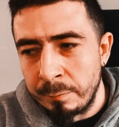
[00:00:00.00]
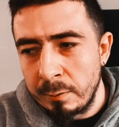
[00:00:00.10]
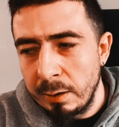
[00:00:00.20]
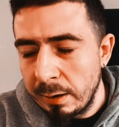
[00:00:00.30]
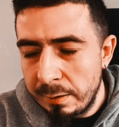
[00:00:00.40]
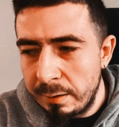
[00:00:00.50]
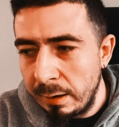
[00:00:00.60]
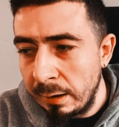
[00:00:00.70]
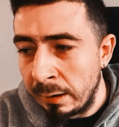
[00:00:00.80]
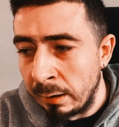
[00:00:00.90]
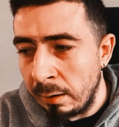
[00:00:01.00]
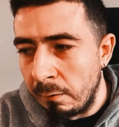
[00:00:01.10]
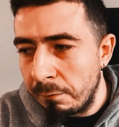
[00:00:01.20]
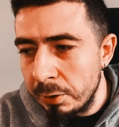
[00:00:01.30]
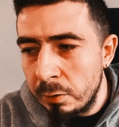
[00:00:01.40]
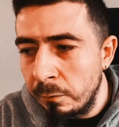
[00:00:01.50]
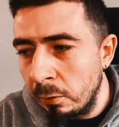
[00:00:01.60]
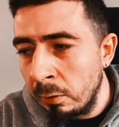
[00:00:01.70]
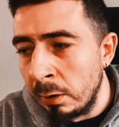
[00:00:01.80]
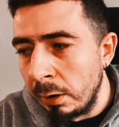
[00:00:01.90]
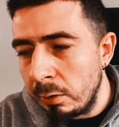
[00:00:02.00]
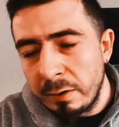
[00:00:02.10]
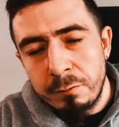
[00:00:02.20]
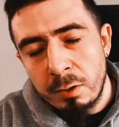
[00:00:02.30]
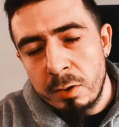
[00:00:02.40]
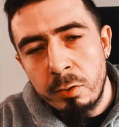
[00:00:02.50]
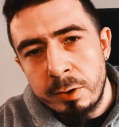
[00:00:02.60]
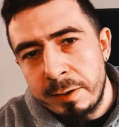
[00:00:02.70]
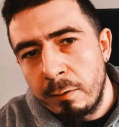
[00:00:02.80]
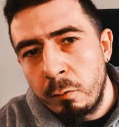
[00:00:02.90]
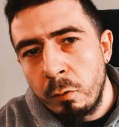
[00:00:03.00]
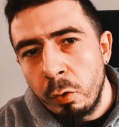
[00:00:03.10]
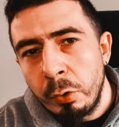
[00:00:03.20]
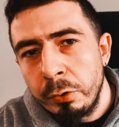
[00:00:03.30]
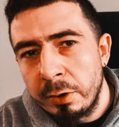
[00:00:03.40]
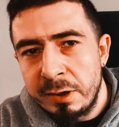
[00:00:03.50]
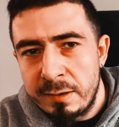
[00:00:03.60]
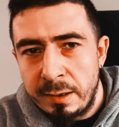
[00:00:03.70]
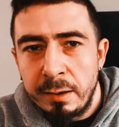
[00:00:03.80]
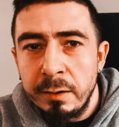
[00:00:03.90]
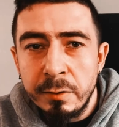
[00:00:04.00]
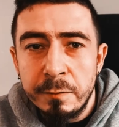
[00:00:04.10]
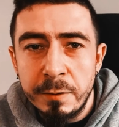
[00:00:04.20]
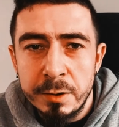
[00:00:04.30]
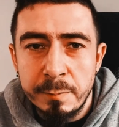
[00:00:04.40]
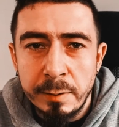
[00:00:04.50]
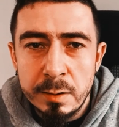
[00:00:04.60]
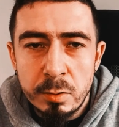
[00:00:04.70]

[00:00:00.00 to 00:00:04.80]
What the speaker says: And I think, first of all, you have to ask yourself who you're designing in the first place.